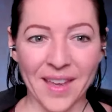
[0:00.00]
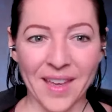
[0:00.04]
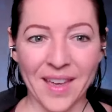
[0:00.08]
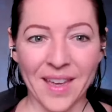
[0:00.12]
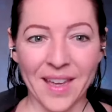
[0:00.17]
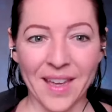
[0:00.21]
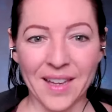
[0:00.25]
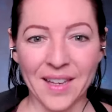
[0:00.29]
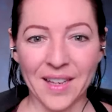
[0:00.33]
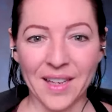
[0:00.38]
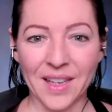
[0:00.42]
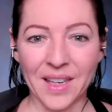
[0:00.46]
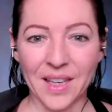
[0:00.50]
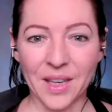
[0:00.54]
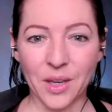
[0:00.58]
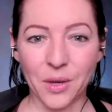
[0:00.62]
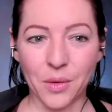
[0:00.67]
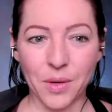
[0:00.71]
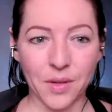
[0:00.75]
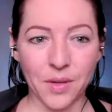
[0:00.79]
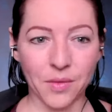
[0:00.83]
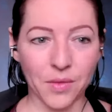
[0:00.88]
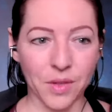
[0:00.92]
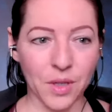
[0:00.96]

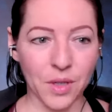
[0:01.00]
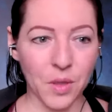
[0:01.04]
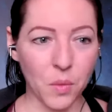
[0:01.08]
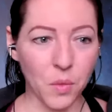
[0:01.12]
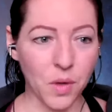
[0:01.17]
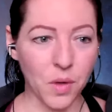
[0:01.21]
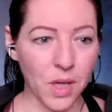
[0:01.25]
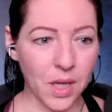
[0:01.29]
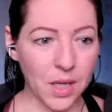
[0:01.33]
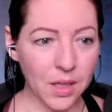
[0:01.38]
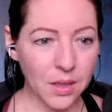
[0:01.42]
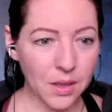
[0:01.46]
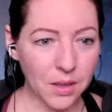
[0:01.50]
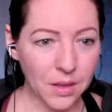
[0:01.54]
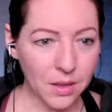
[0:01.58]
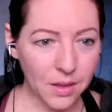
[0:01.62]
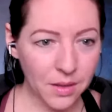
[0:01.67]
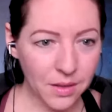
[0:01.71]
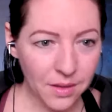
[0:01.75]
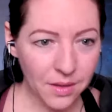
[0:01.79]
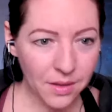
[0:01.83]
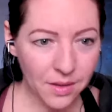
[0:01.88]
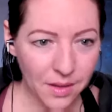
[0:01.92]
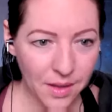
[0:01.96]
Hello, everyone.
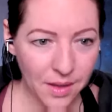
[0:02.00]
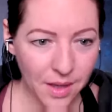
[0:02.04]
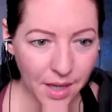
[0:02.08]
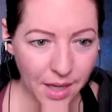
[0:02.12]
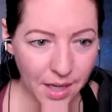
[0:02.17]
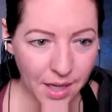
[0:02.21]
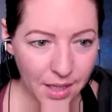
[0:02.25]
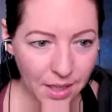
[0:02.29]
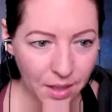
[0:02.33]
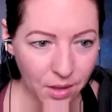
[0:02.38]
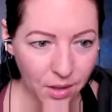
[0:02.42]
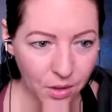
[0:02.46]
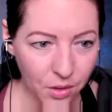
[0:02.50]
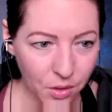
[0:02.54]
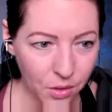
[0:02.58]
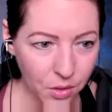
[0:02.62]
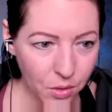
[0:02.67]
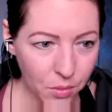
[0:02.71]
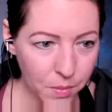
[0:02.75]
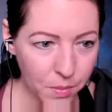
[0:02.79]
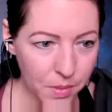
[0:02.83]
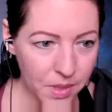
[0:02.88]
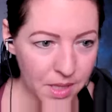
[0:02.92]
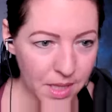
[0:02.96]
I
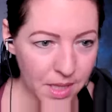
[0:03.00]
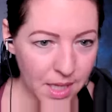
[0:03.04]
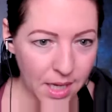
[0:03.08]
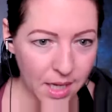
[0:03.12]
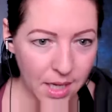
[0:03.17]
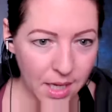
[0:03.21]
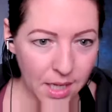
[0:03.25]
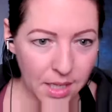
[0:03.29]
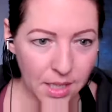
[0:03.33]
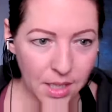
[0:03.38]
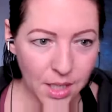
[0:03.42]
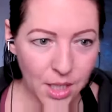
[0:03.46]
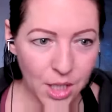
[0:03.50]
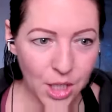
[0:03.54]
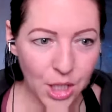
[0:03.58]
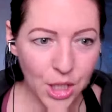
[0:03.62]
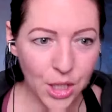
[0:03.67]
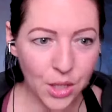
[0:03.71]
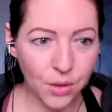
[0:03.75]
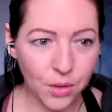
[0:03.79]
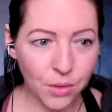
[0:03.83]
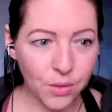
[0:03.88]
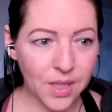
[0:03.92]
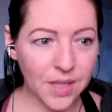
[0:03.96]
hope that
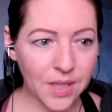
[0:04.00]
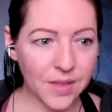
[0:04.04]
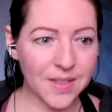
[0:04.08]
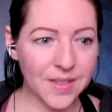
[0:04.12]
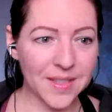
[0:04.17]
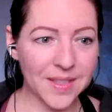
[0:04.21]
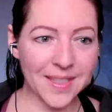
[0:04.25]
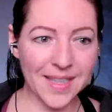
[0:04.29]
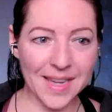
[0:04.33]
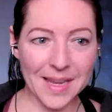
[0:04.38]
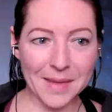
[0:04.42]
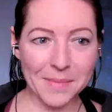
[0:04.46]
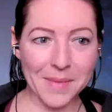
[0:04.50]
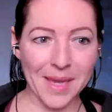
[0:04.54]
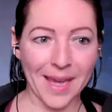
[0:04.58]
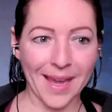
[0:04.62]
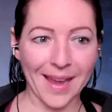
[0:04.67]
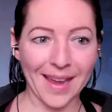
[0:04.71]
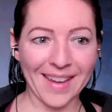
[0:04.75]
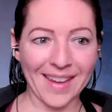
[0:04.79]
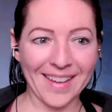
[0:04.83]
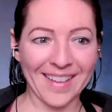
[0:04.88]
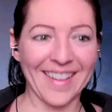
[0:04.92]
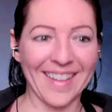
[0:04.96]
you can see
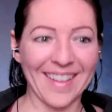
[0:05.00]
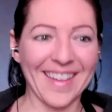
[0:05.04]
me.